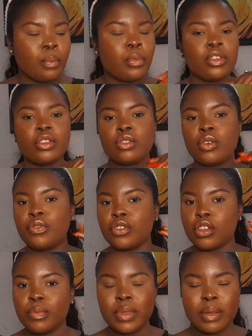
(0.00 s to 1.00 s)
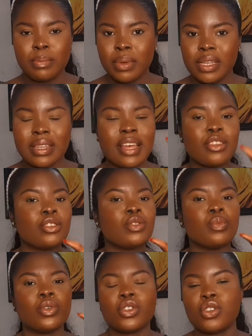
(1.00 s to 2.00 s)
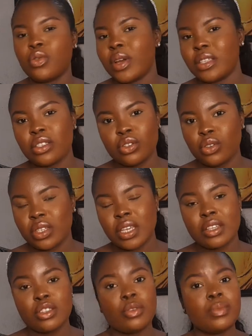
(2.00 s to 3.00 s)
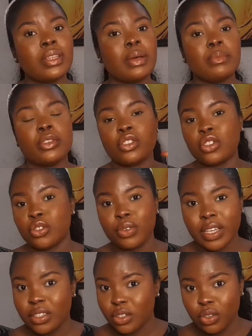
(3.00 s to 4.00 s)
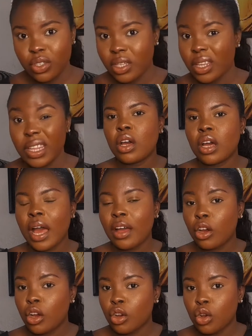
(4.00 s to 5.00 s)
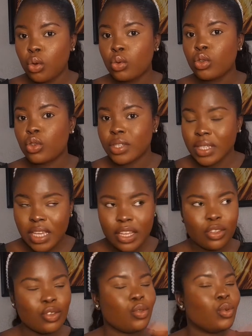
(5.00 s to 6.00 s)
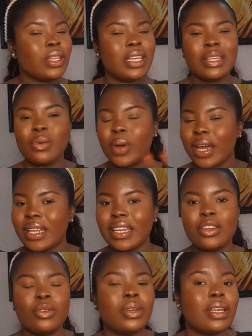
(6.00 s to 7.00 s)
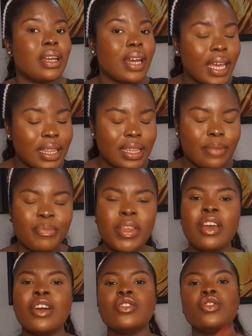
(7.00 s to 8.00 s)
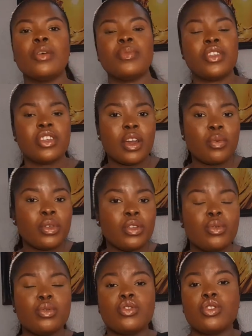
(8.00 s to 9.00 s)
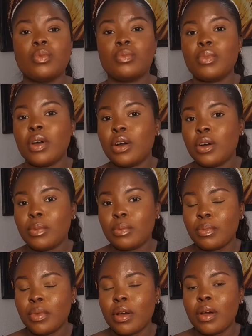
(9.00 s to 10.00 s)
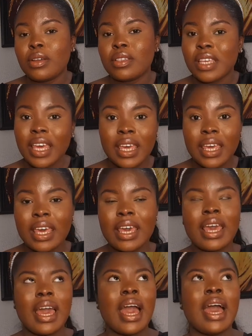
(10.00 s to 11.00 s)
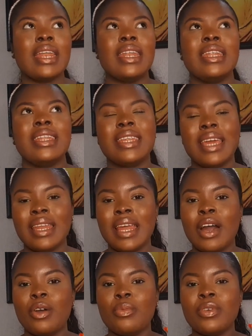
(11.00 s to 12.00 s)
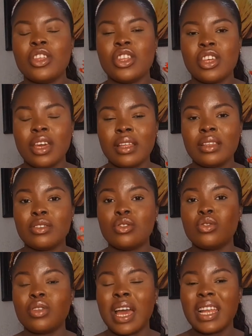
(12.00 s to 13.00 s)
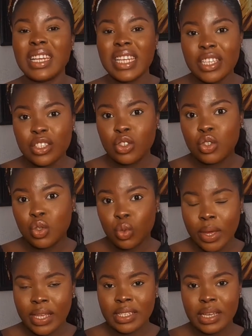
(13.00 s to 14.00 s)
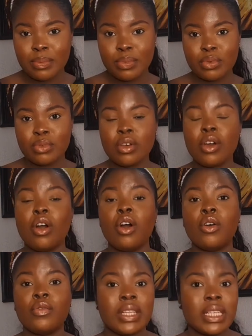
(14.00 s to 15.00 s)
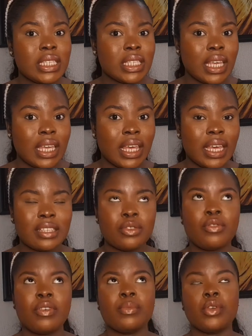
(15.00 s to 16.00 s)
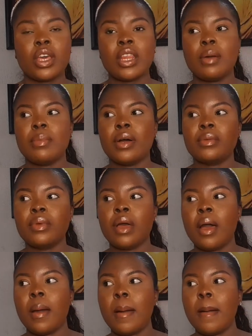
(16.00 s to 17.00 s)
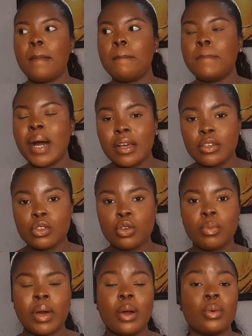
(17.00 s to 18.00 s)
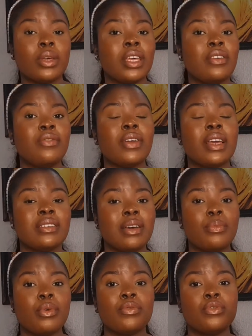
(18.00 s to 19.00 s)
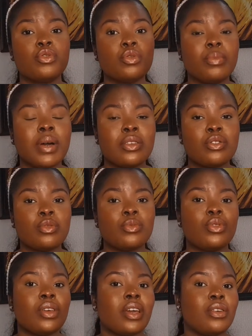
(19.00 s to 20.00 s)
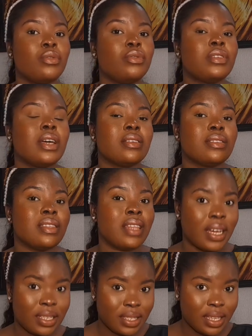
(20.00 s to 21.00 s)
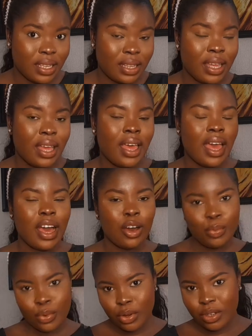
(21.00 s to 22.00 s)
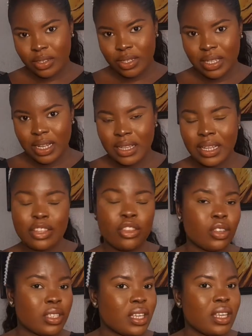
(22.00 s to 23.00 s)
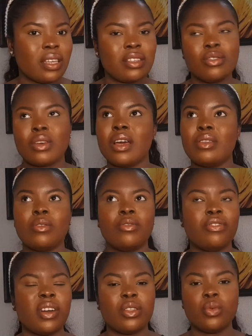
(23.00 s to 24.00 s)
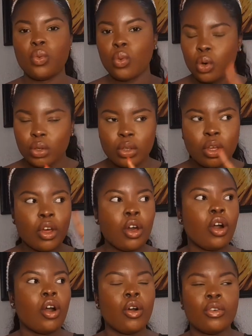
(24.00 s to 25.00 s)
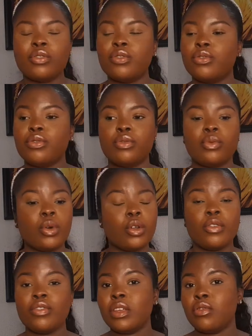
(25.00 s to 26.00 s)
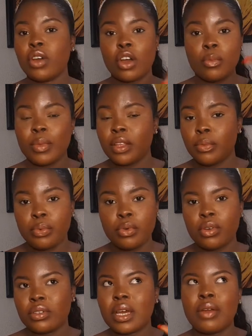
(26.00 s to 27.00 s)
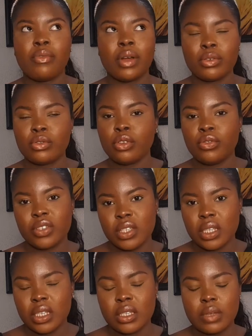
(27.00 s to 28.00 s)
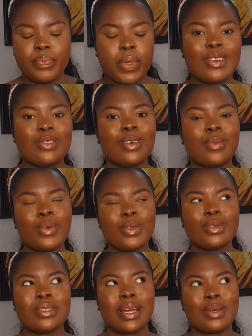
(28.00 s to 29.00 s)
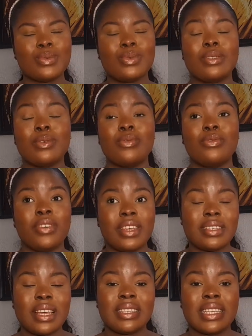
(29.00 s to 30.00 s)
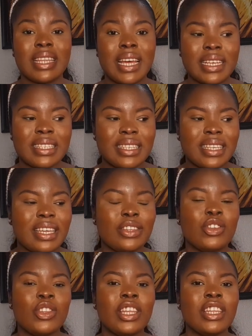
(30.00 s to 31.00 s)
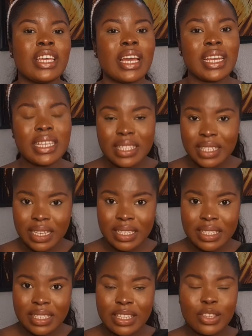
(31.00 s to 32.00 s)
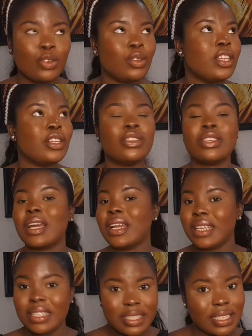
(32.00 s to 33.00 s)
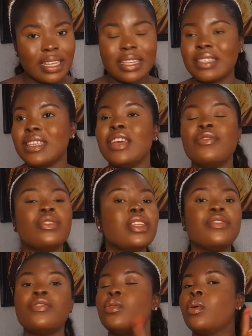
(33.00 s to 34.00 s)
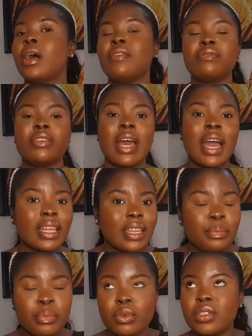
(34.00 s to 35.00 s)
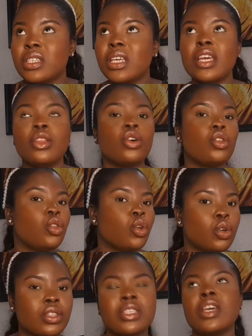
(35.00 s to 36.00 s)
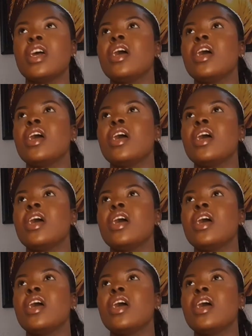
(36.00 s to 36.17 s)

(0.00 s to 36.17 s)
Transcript: Or just go for something plain that just moisturizes your skin, something that moisturizes your skin and glow your skin. You don't need whitening, you don't need lightening. So I'll be sharing with you some um, skincare, and then I'll be sharing at least two examples of this skincare. So if I'm talking about bath soap, I will give example of two bath soaps you can use as dark skin. I hope you understand that, just in case you cannot find one of one of the recommended products around your vicinity. So I'm going to start with your face. As a dark skin, you need cleansers. You need cleansers. Even if you have acne prone skin or not,